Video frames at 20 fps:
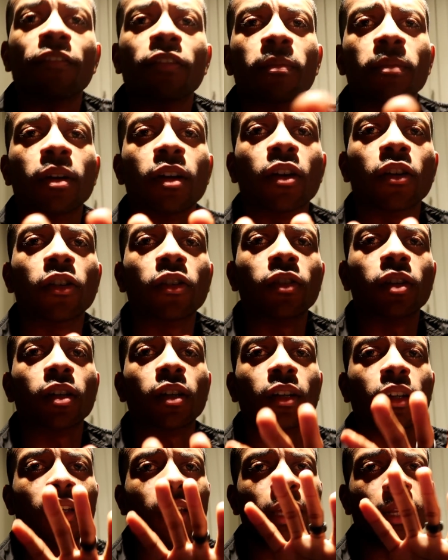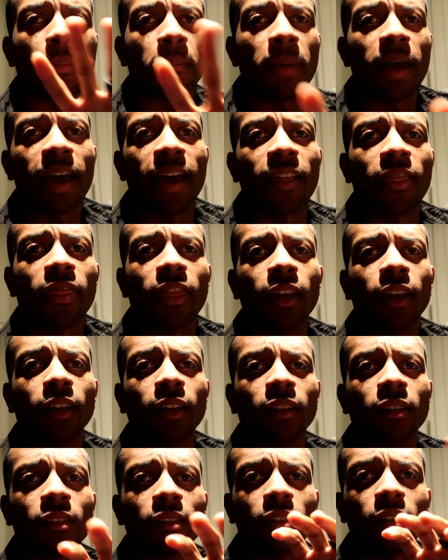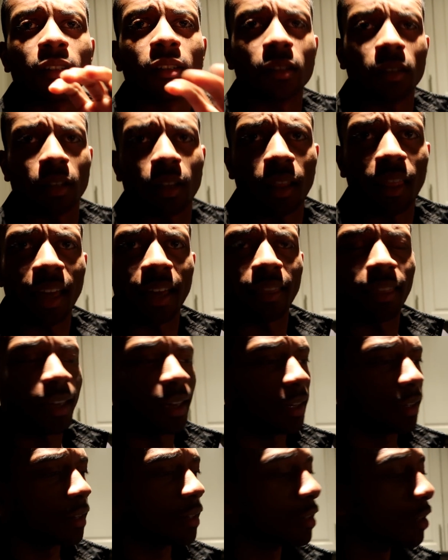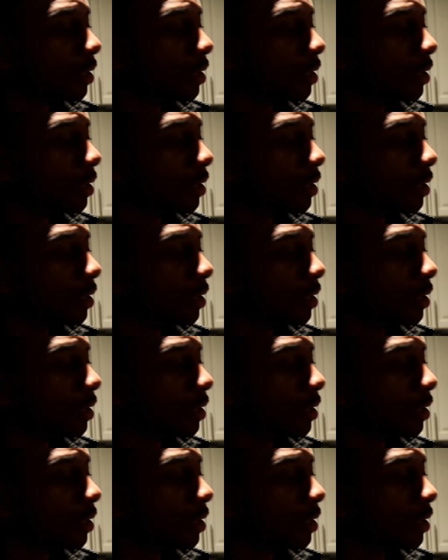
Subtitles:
from dirt and bad things like that.